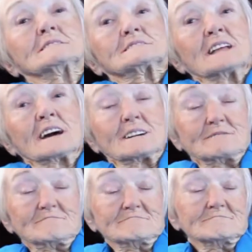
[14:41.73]
It's like
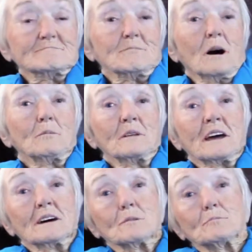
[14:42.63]
popping
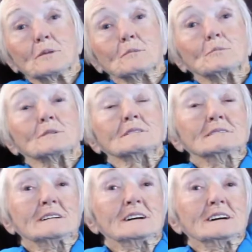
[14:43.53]
out a pimple,
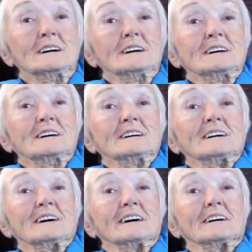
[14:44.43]

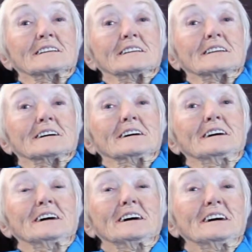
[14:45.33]
and
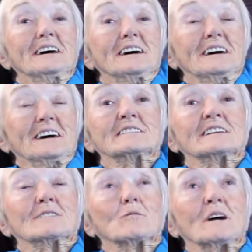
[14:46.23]

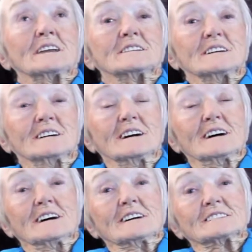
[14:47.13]
he weighed
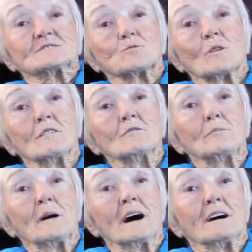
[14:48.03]
12
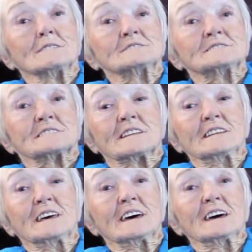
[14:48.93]
pounds,
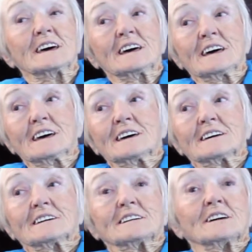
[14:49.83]
and
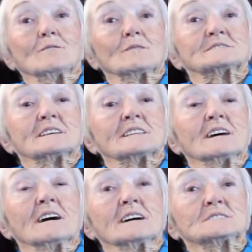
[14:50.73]
he was in
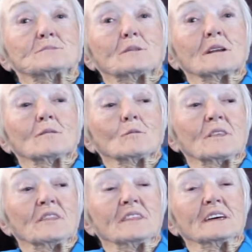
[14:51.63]
the hospital with